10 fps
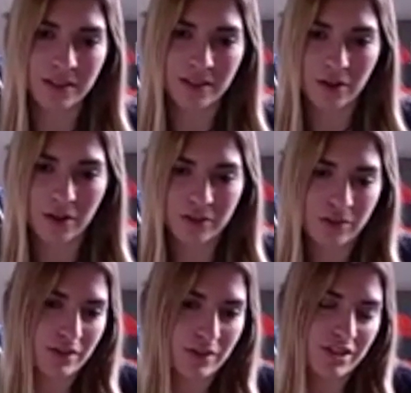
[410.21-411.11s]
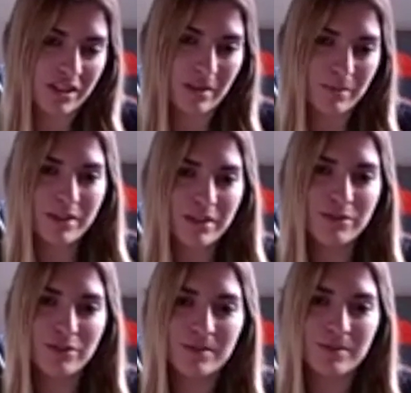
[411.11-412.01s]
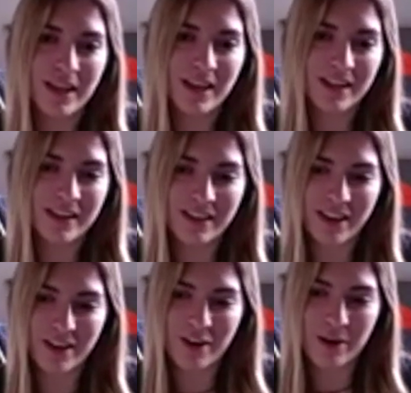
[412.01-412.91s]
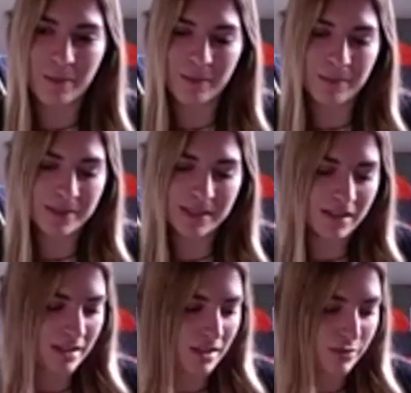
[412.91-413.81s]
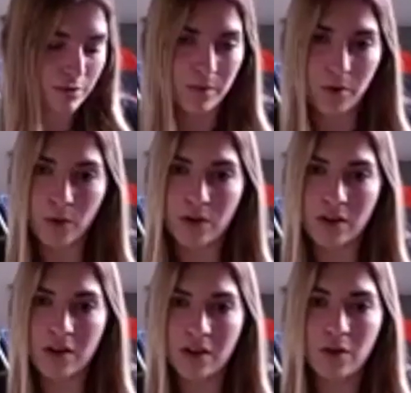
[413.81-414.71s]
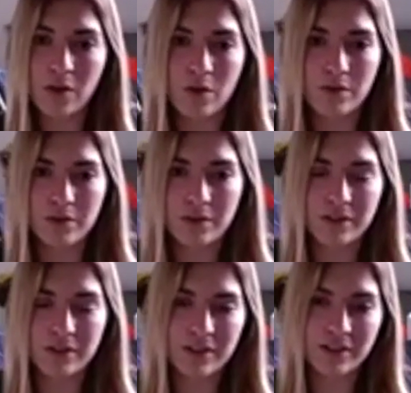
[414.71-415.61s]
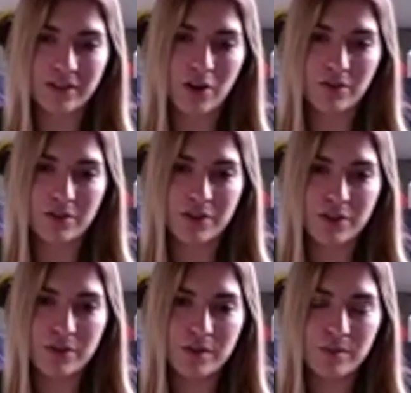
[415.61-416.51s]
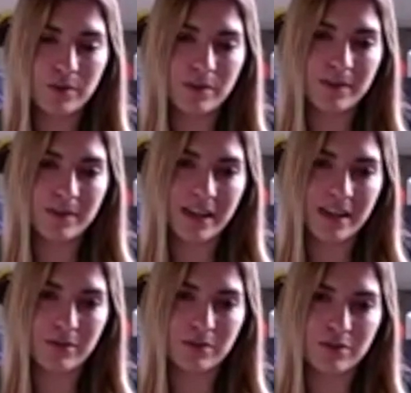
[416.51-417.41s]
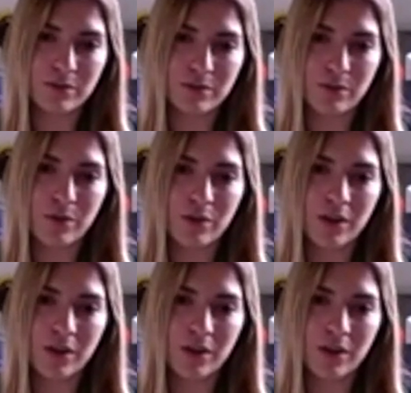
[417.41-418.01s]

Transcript: the digital platform, and citizens from all over Europe will be able to